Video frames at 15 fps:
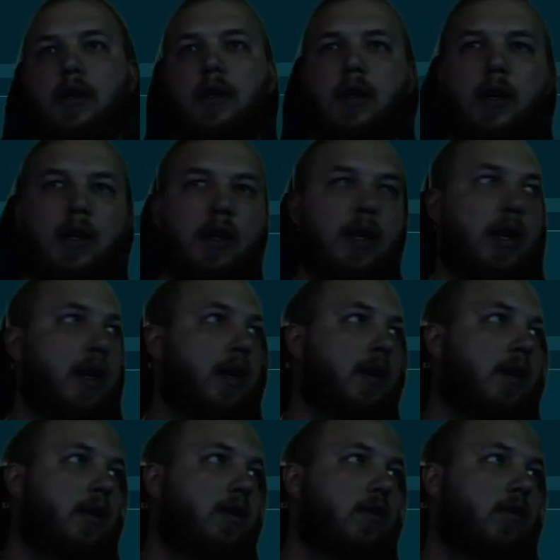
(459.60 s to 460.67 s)
And
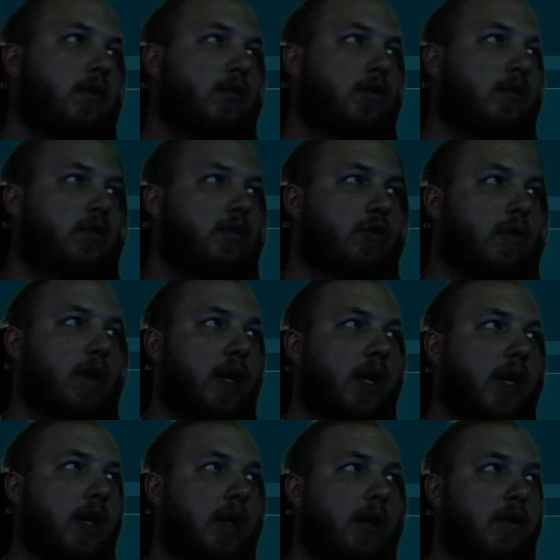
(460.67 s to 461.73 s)
then
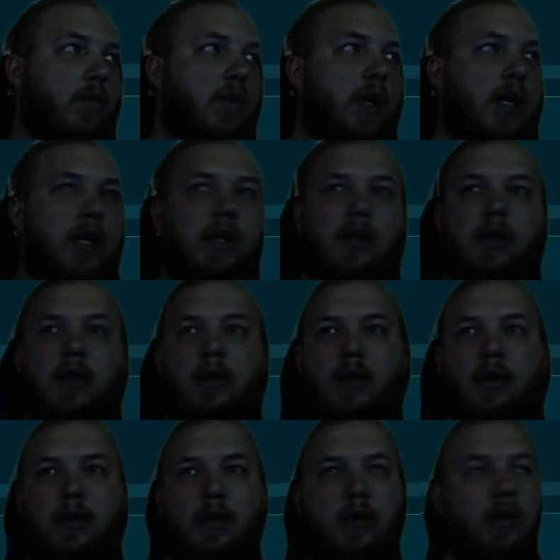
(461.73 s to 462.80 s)
grid width
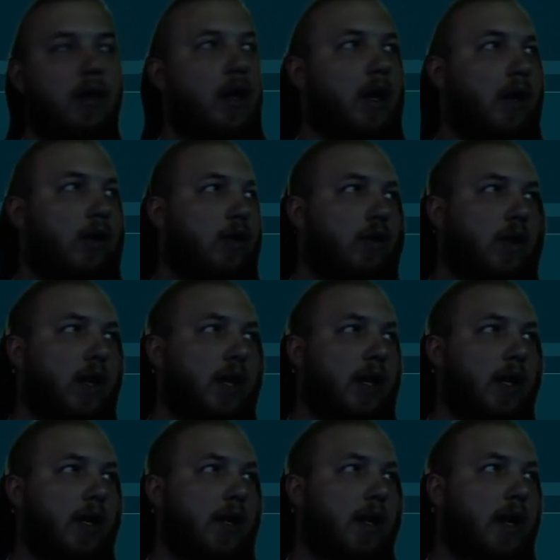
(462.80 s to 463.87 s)
and
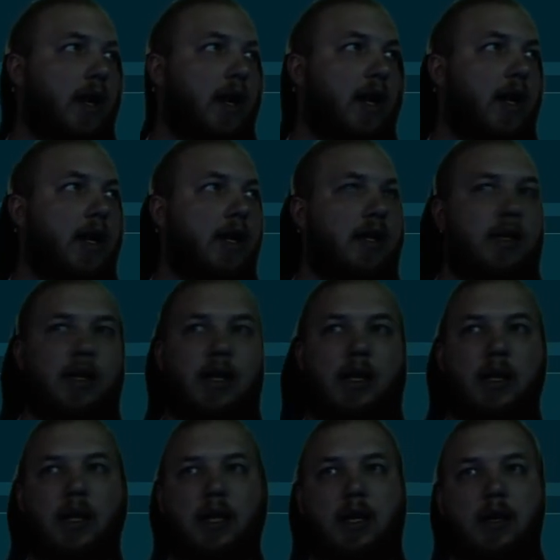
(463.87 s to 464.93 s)
grid height
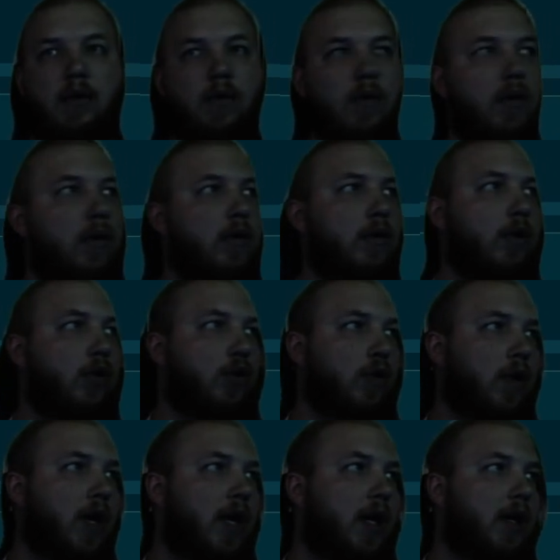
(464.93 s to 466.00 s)
equal
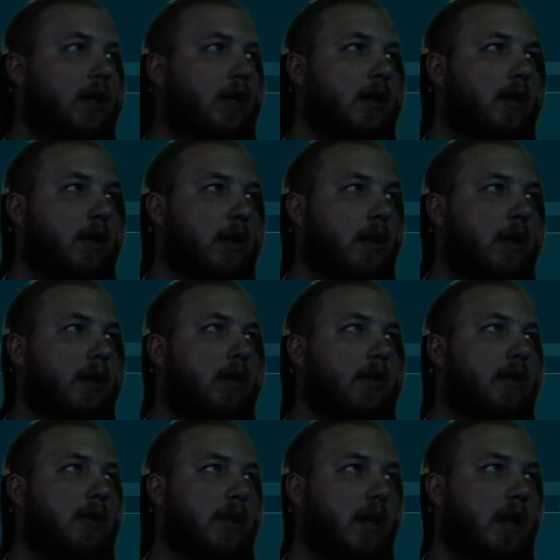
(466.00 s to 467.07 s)
grid dot
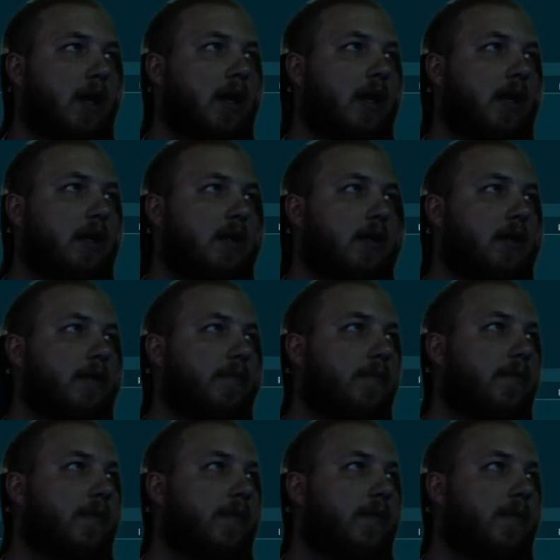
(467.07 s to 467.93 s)
size.